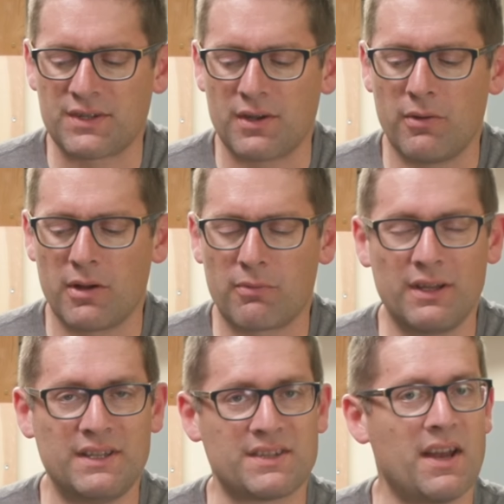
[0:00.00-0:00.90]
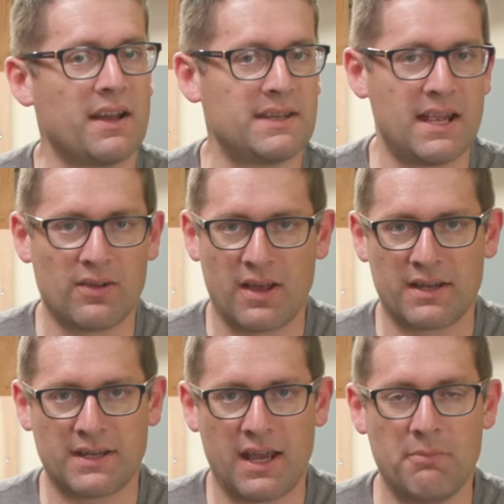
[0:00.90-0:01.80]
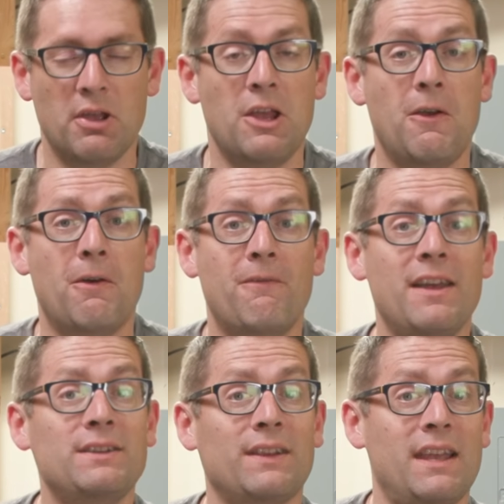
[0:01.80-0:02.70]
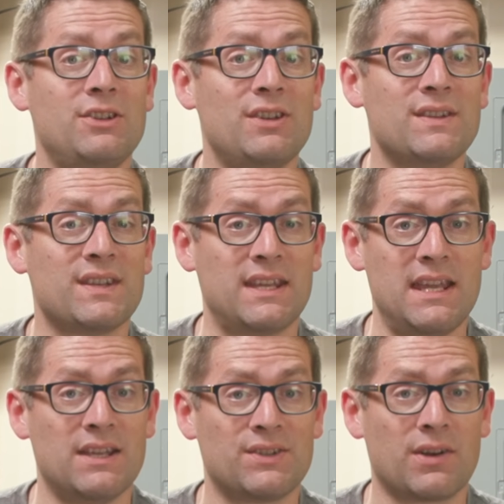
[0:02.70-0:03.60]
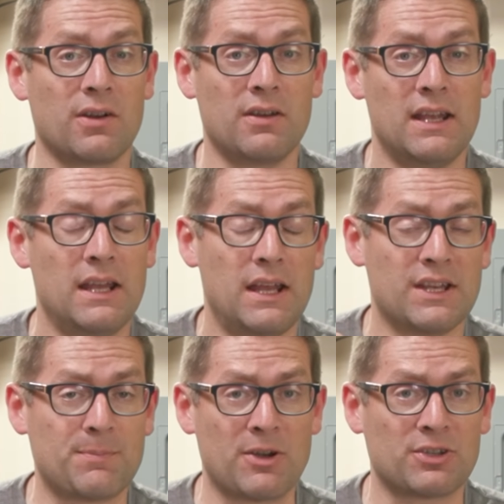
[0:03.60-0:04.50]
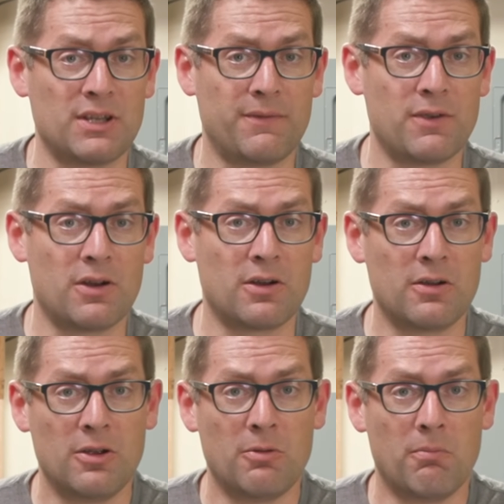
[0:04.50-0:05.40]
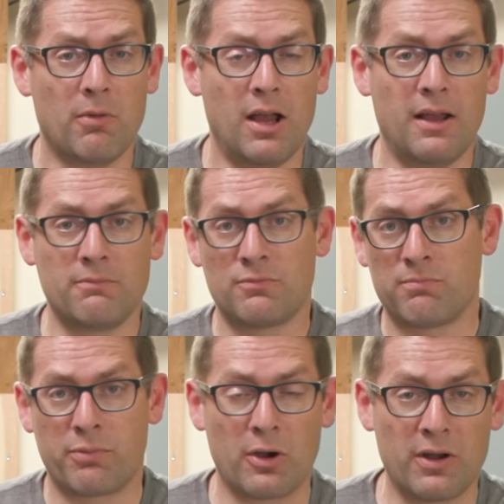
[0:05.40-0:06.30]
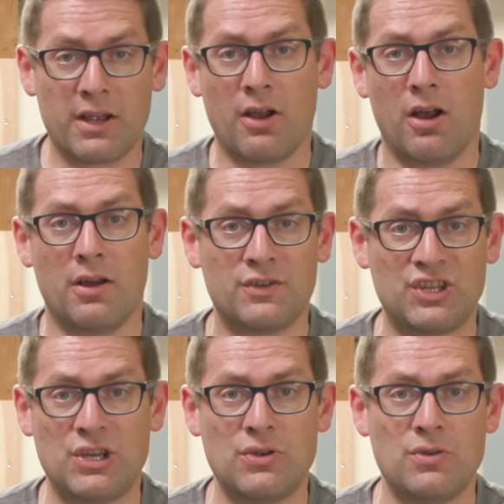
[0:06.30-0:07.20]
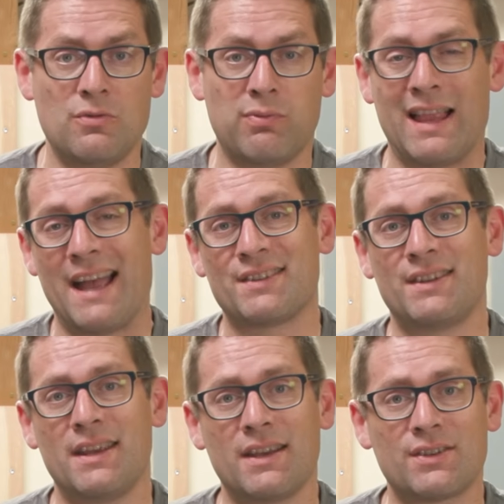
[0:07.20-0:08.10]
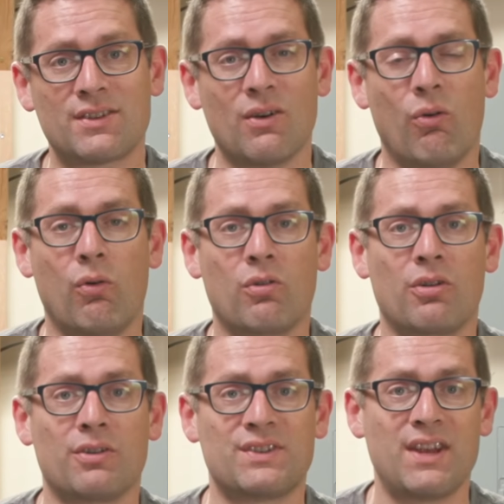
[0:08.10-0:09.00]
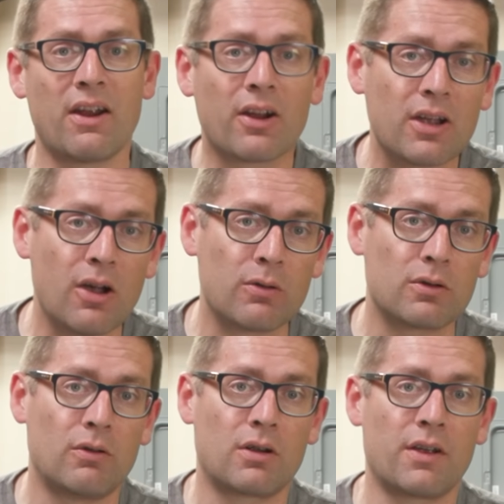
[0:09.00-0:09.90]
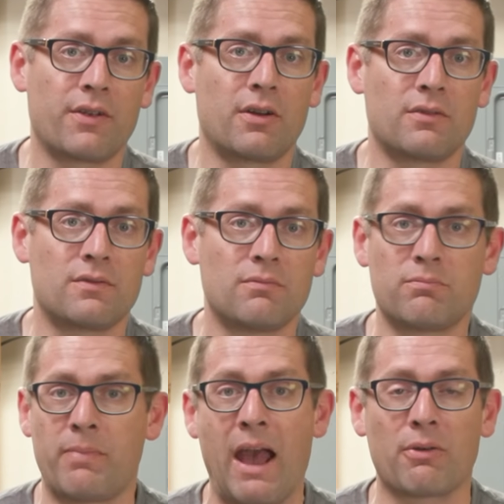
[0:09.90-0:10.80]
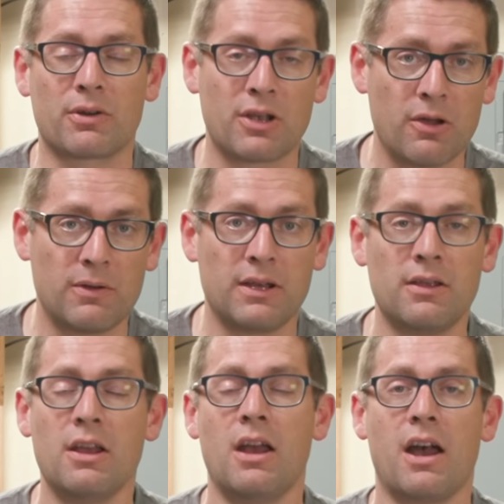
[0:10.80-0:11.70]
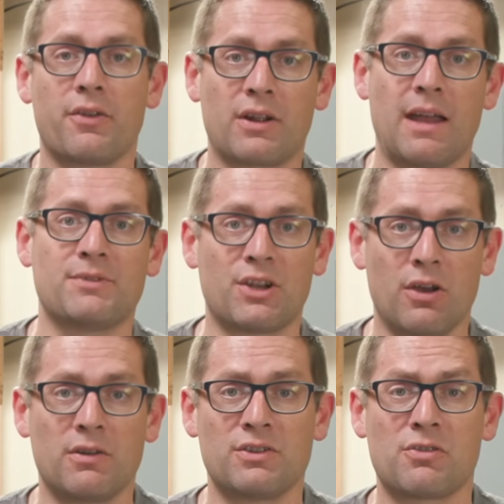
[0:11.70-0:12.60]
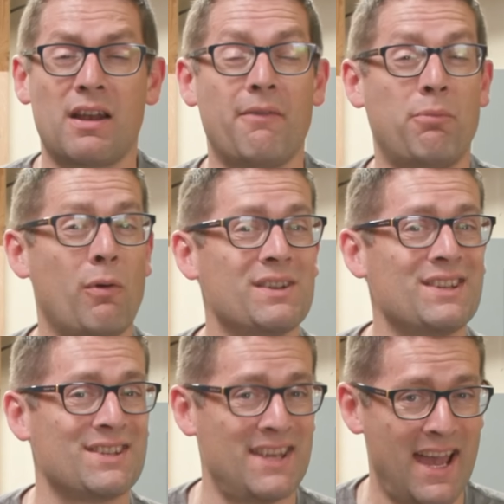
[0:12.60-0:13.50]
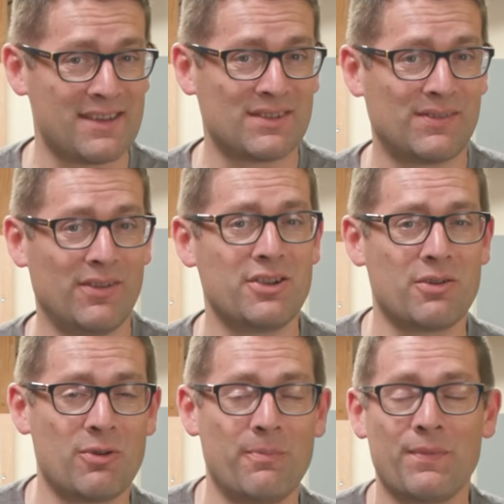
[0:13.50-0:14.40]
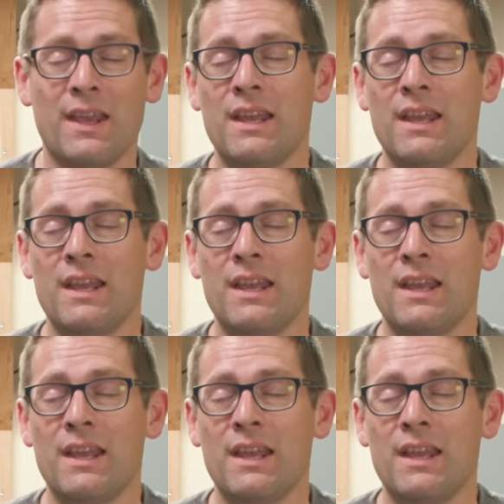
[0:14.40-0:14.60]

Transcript: So it really does not take a lot of time. Ventilation is a key concern, especially if you're uh, burning onto plastics or Cerakote or other powder coating, other types of coatings. You're gonna have poisonous gases filling your room.